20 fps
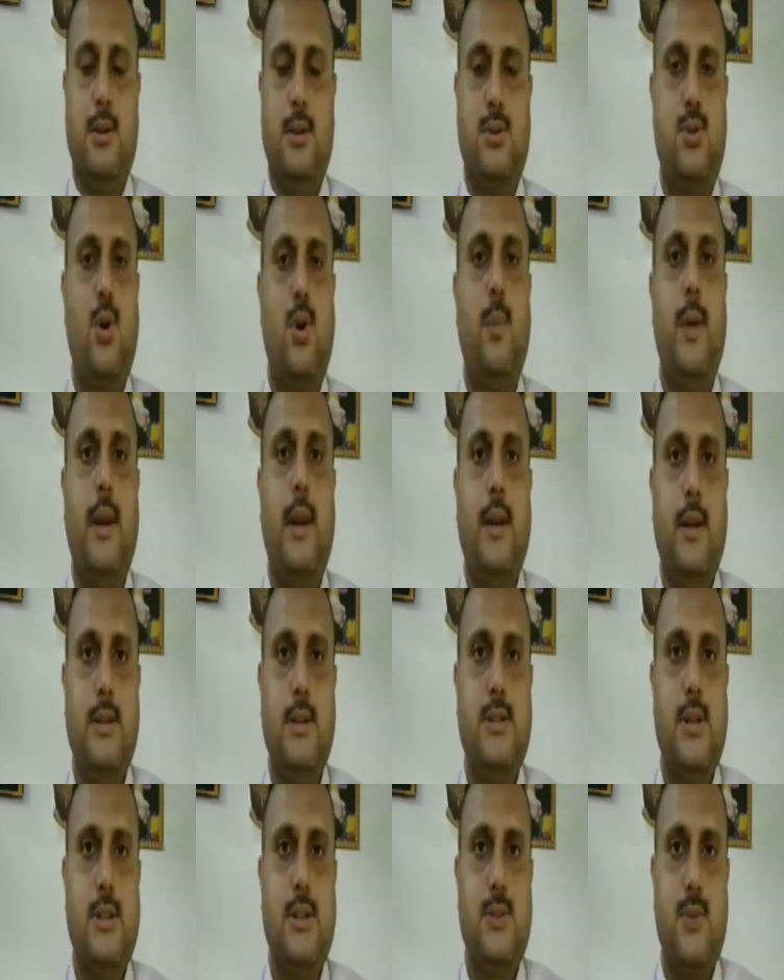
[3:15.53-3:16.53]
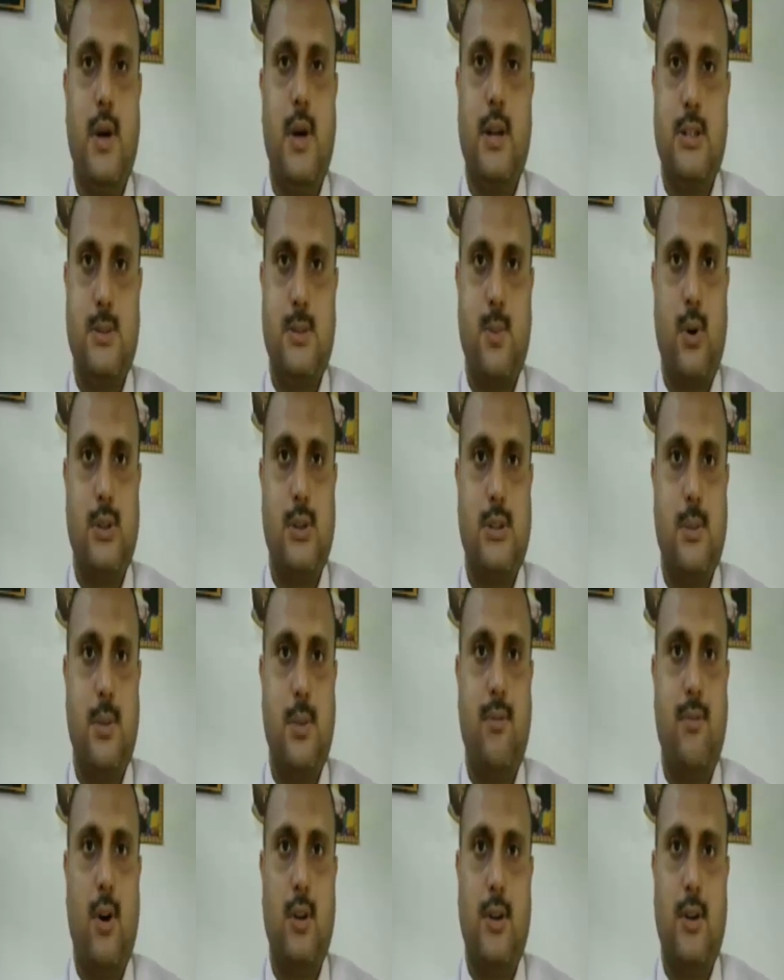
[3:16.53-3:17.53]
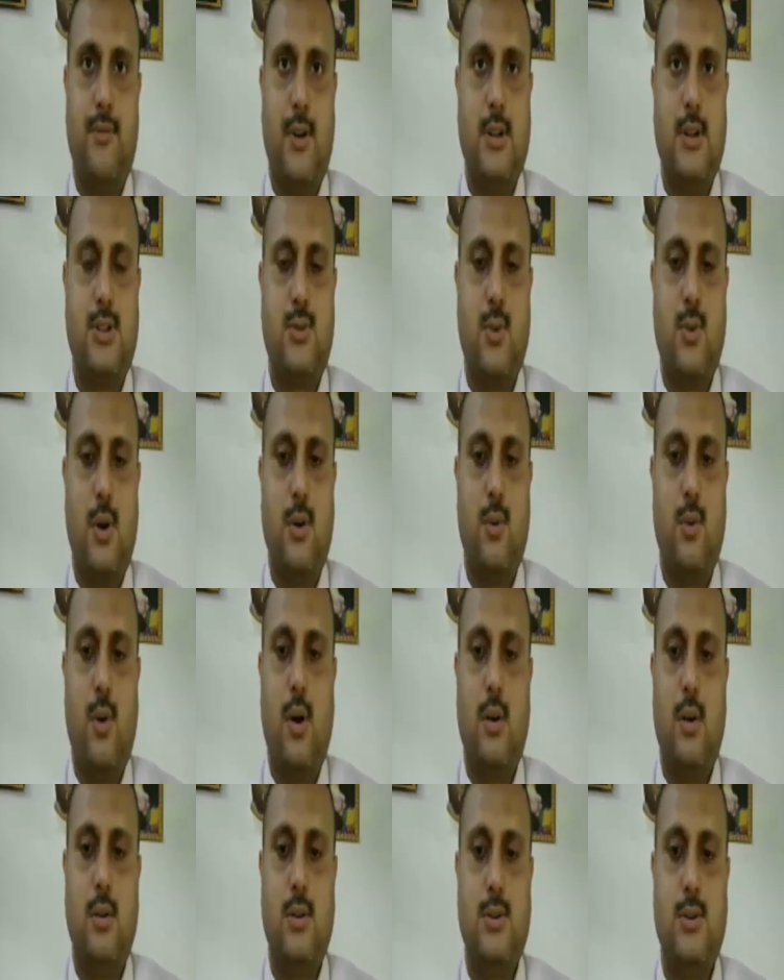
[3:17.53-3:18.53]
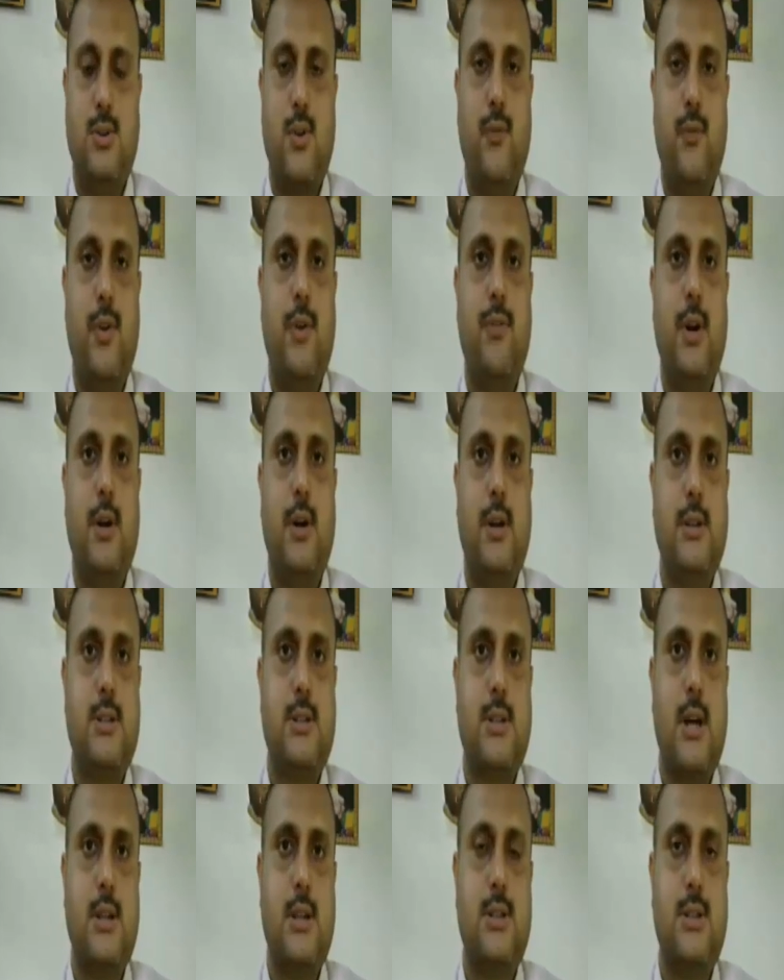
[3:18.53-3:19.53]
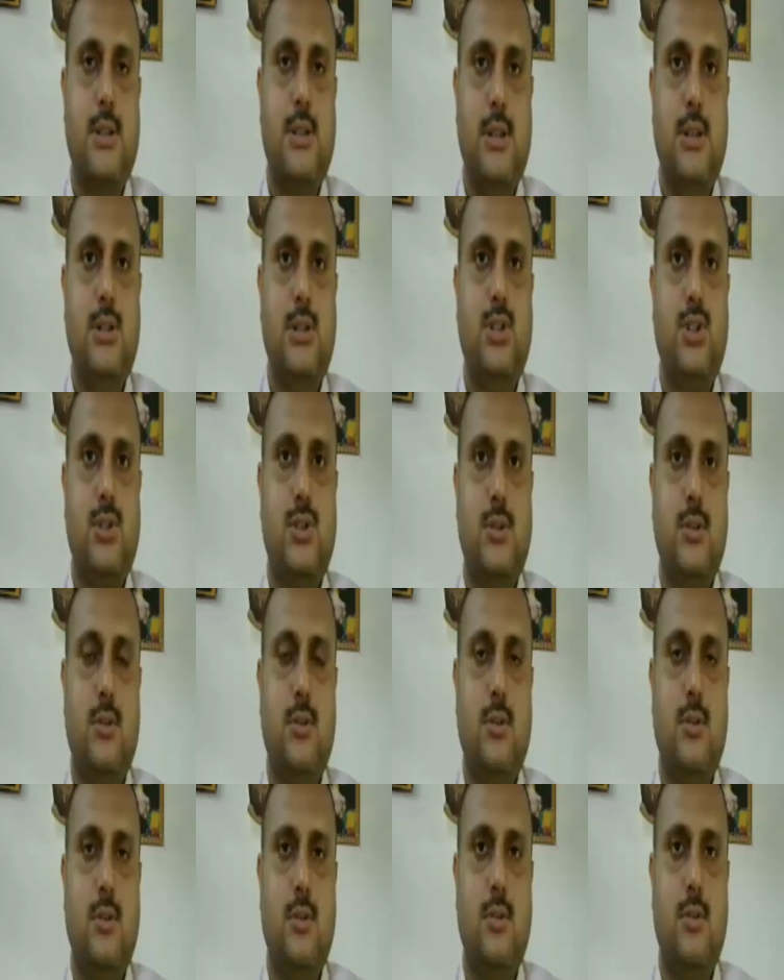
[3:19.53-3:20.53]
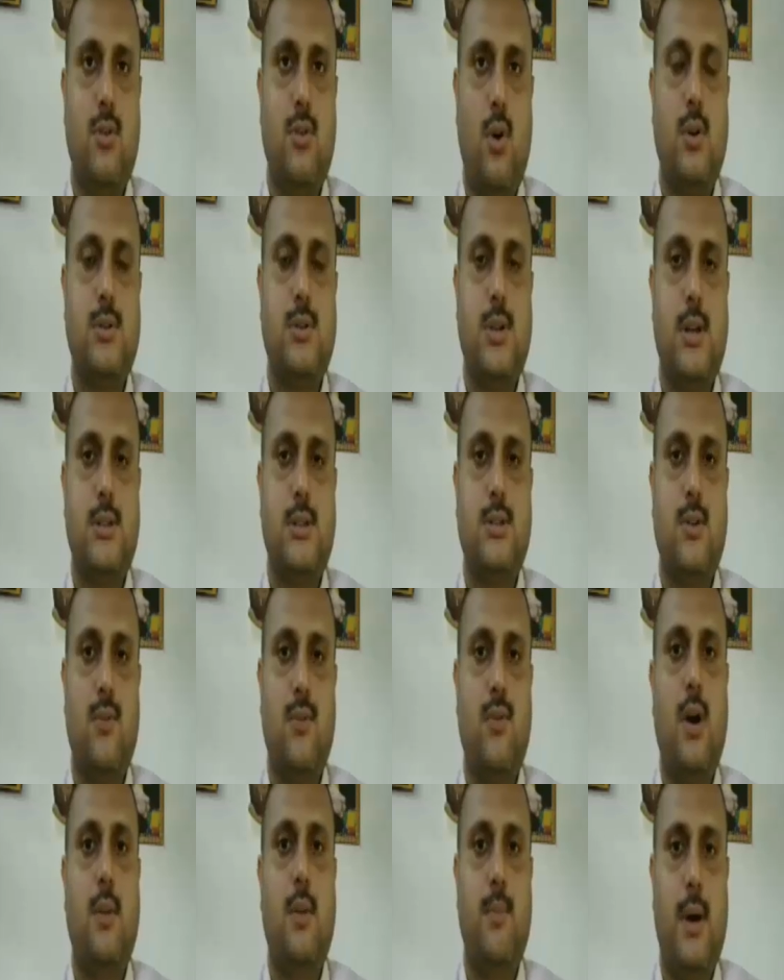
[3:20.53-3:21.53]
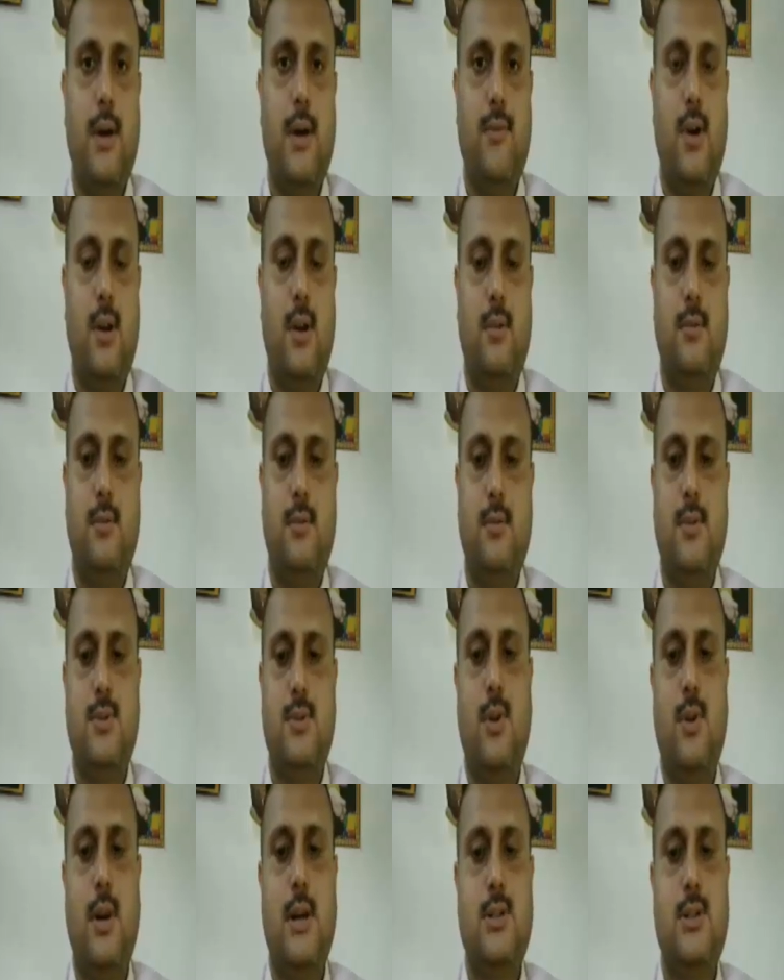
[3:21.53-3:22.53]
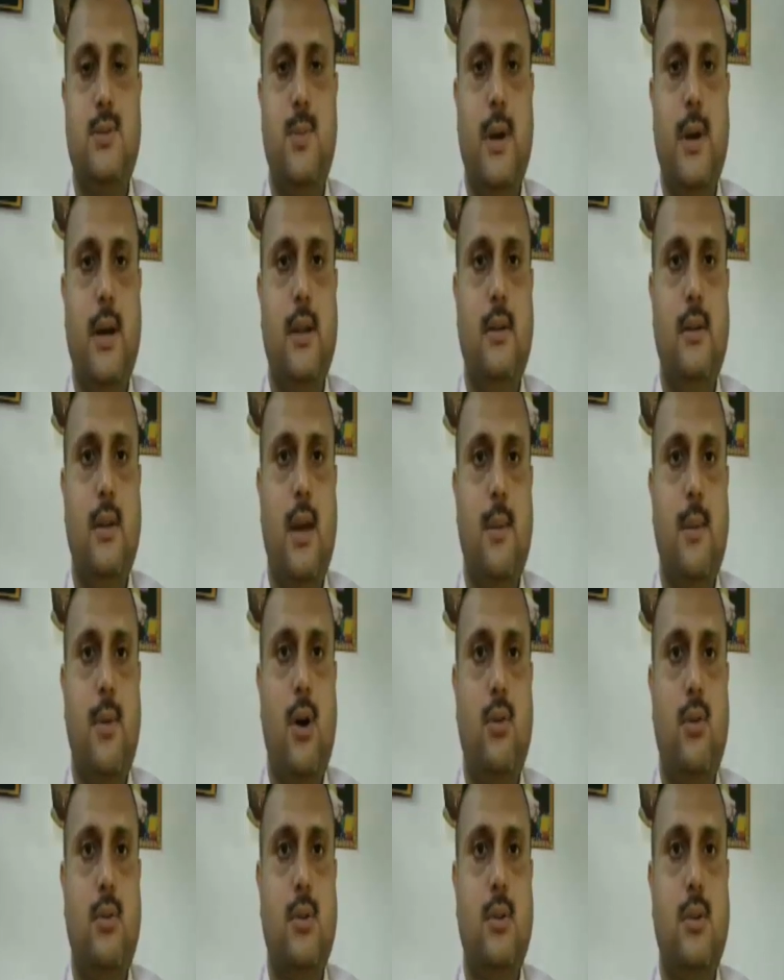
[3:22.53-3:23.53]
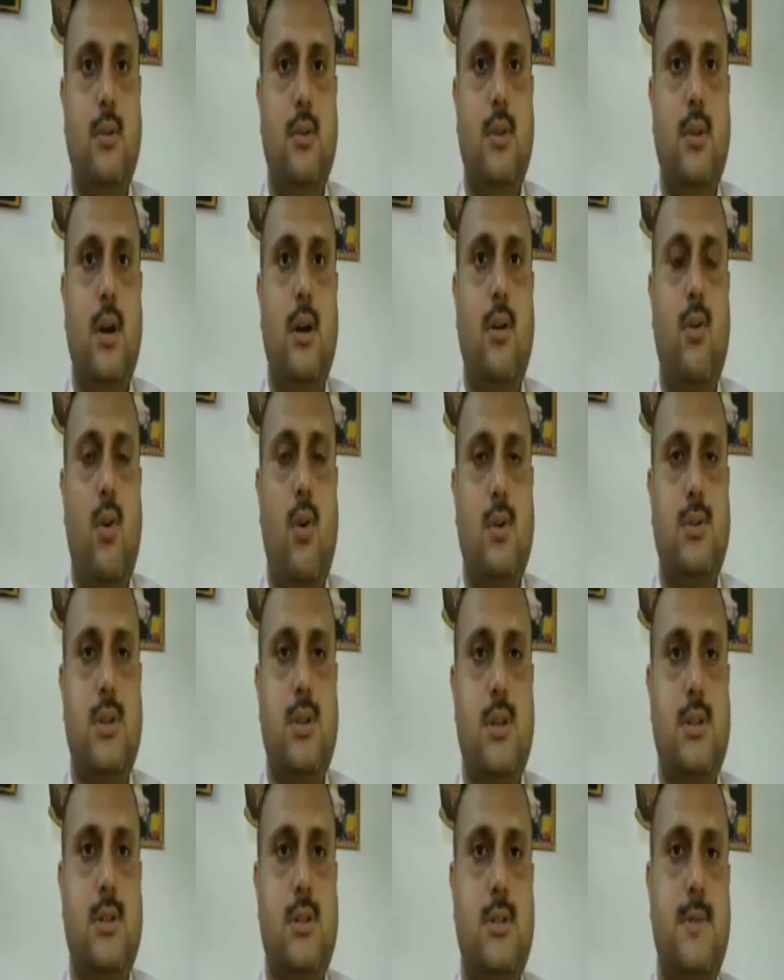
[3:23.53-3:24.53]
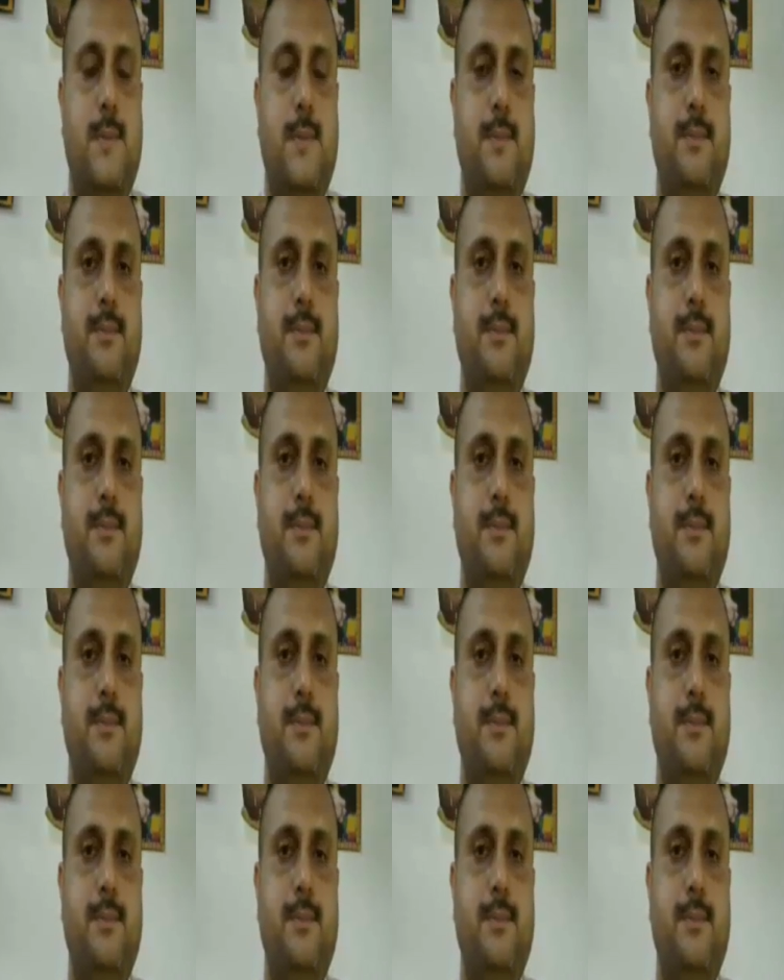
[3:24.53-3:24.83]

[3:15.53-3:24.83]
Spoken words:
So many reasons were responsible for the First World War. So we will discuss each causes one by one. So let's begin about the causes.